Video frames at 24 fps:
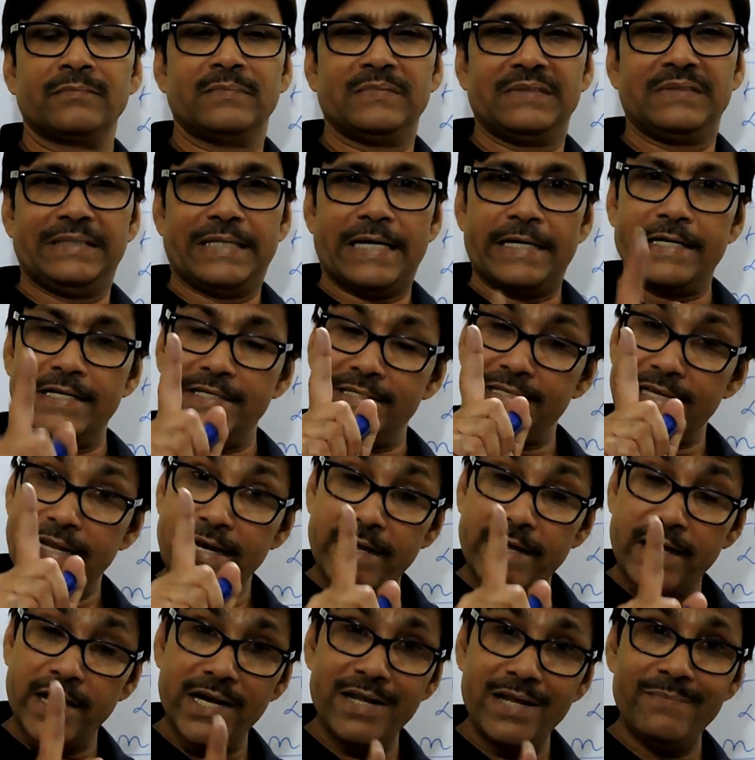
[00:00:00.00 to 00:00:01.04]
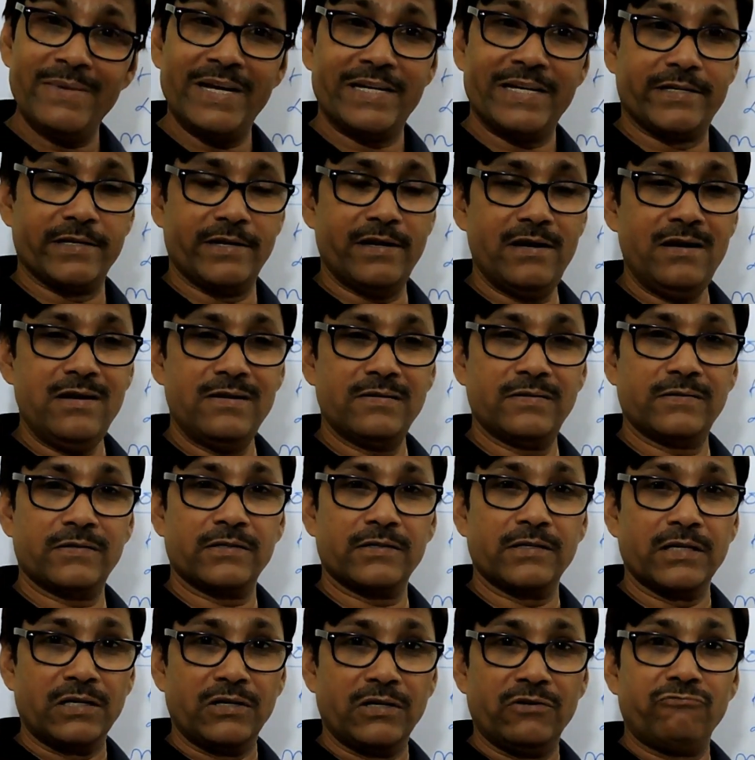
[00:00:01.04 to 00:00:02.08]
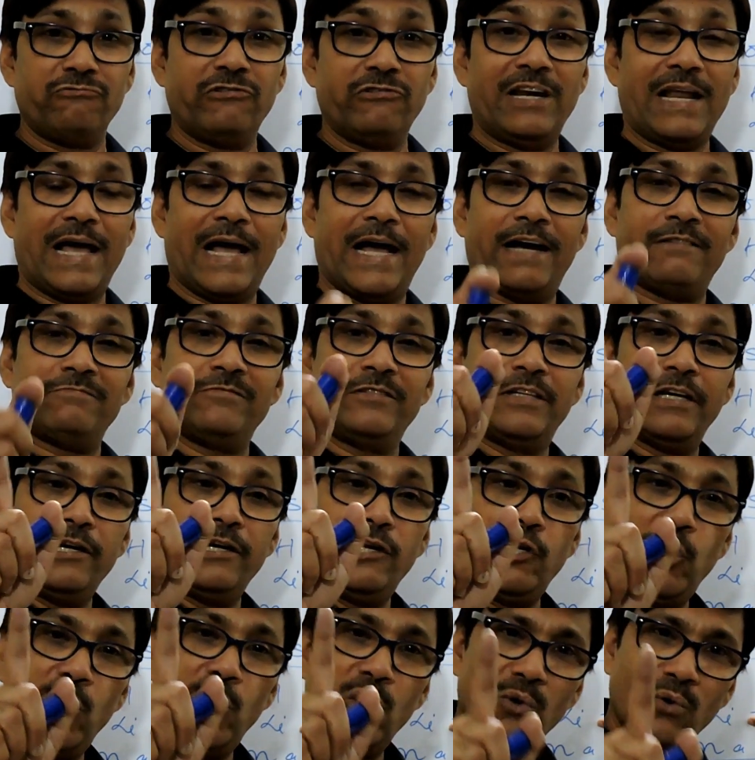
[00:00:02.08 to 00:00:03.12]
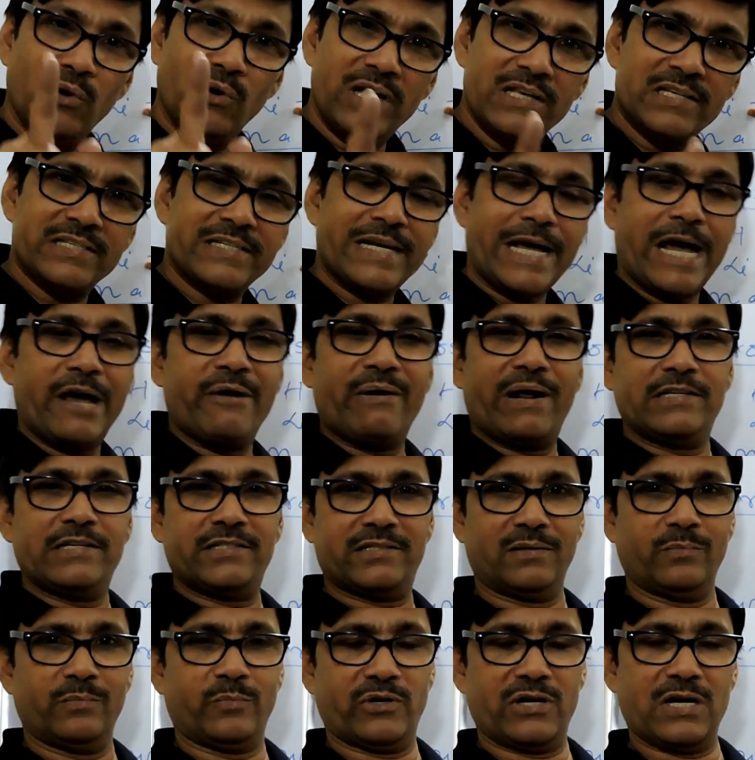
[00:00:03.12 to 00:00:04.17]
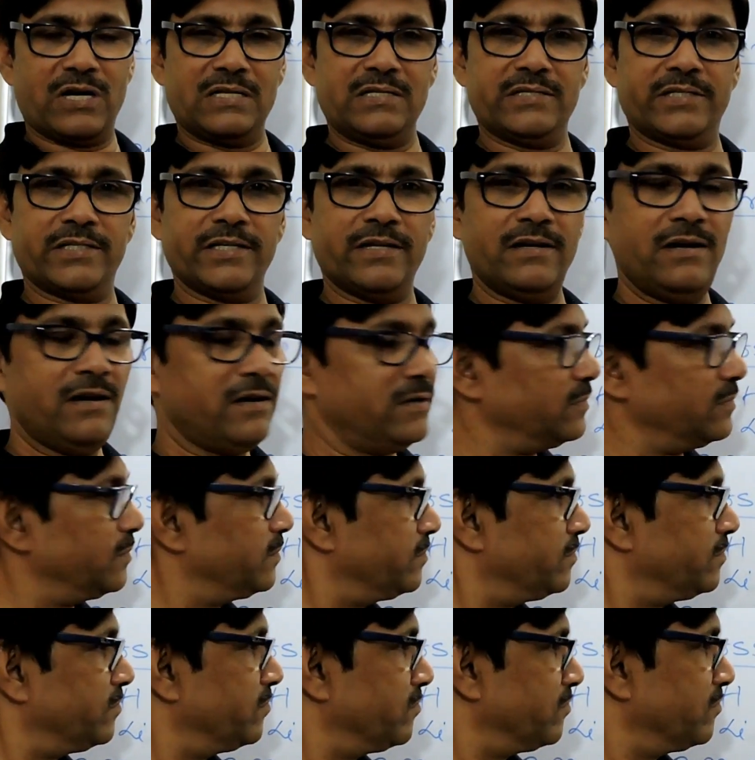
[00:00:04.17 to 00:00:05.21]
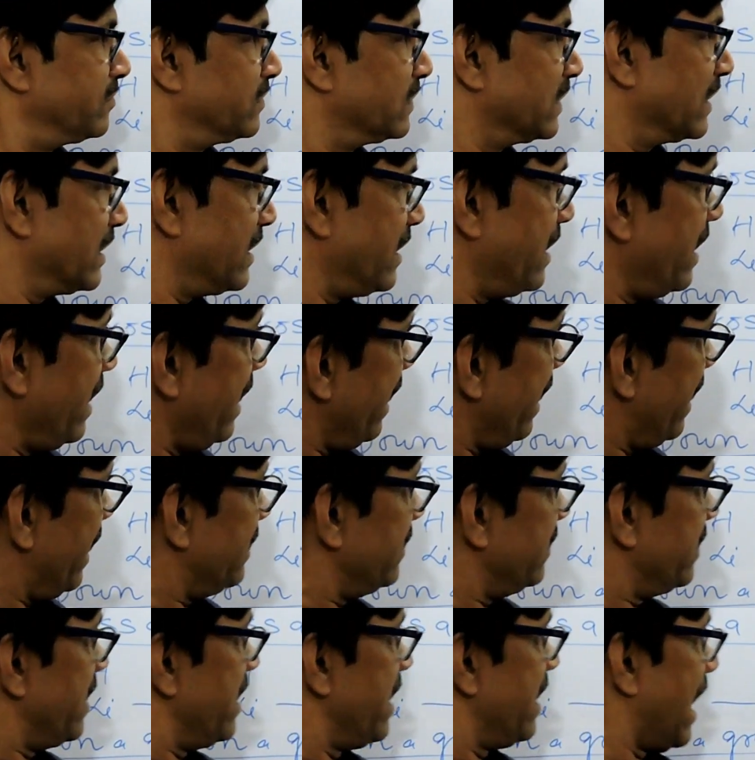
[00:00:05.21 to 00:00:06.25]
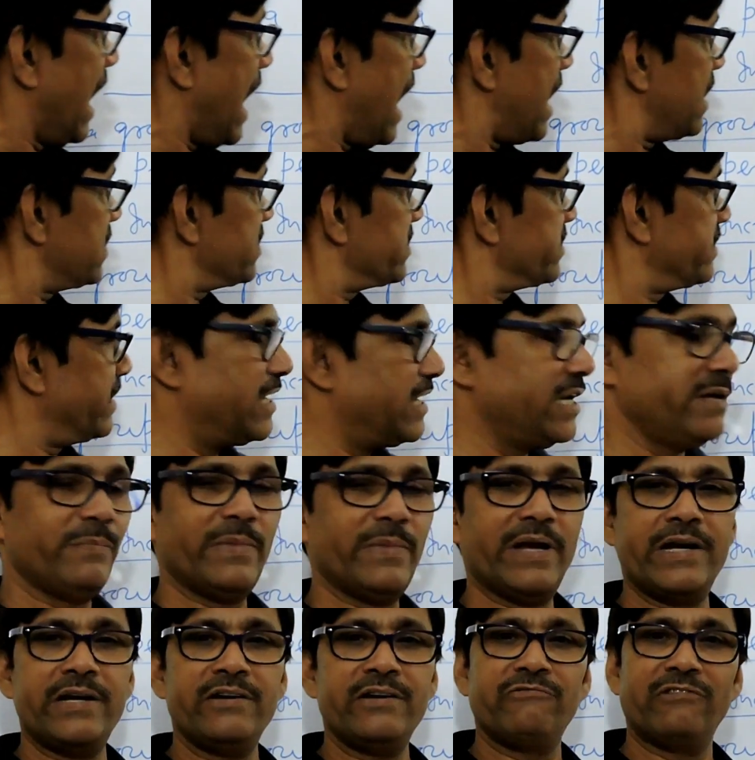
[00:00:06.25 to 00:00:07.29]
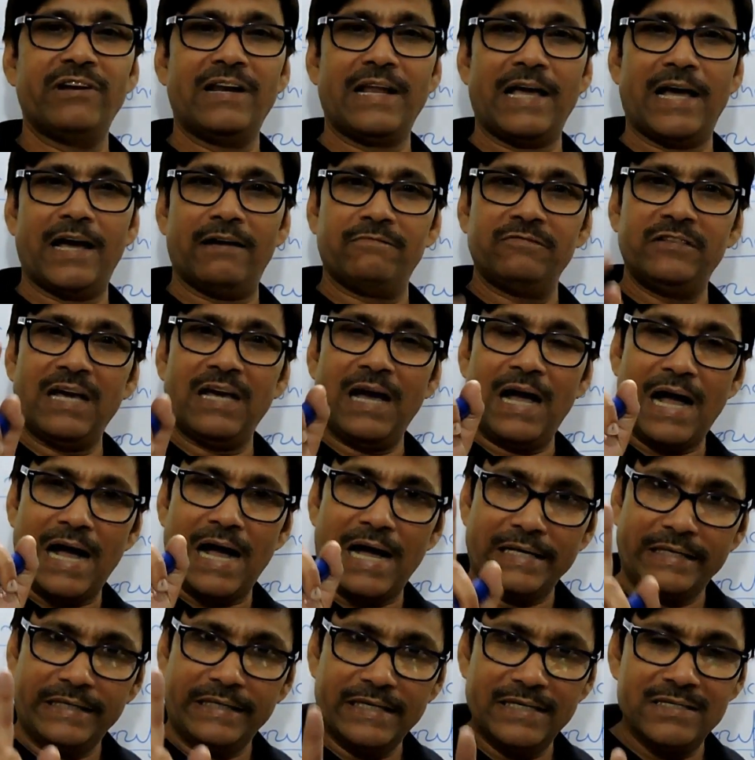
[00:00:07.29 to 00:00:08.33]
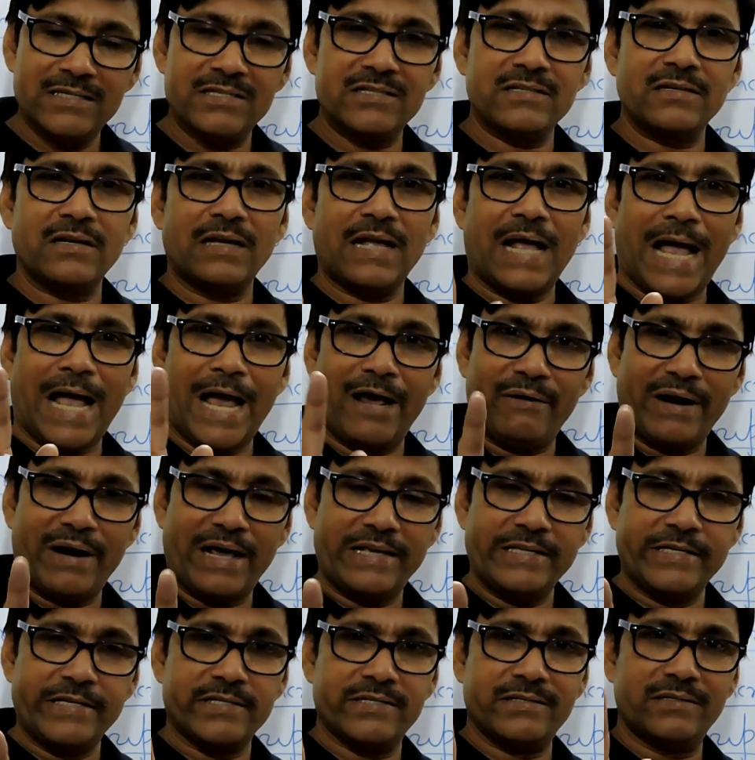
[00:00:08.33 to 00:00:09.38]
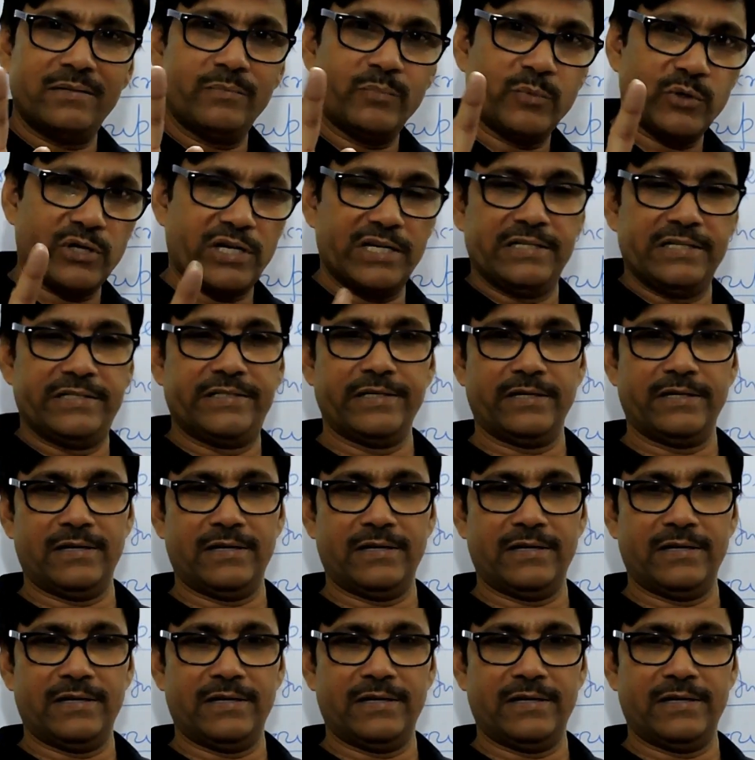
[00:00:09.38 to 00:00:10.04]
that is alkali metal, will have the lowest ionization potential, and the last element will have the highest ionization potential.